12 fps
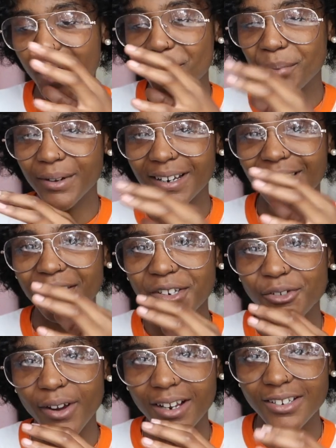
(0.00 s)
I put it in the
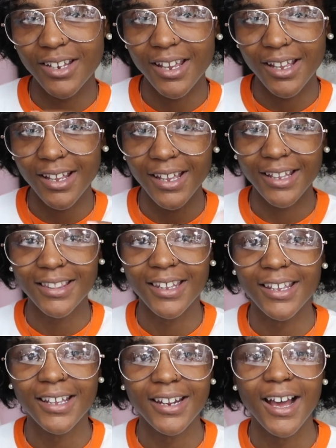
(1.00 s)
trash can and
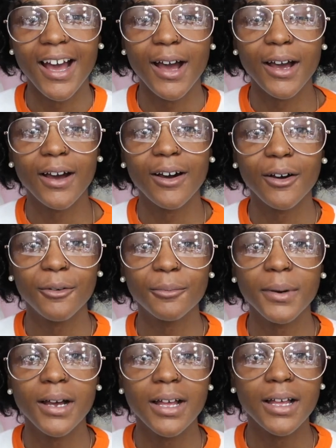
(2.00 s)
then I
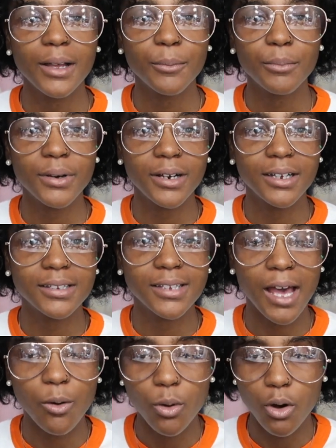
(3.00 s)
um, put a
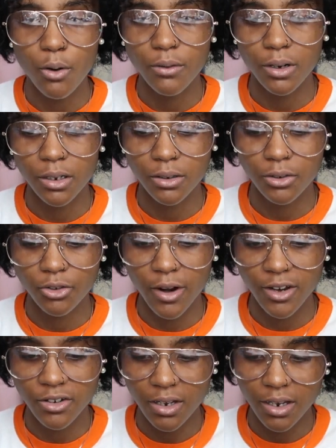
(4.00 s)
towel over the
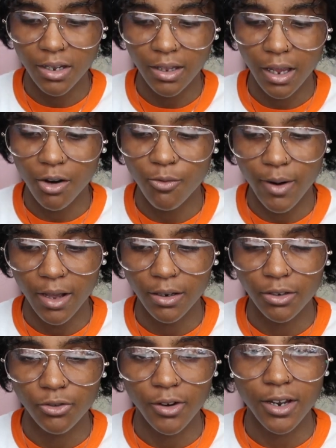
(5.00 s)
trash can, like around
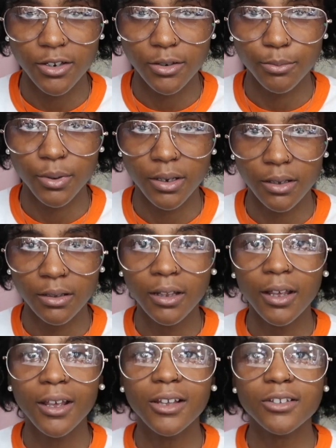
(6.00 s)
the trash bin
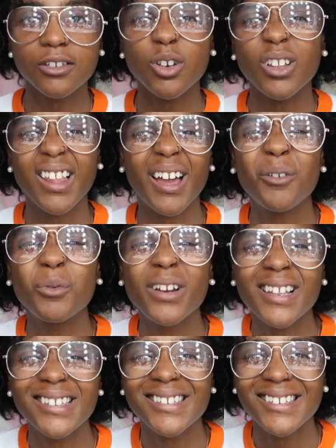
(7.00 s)
so it like
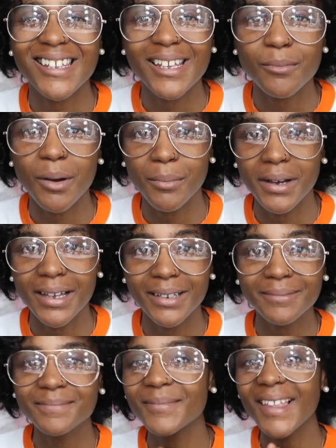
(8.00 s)
wouldn't sting my butt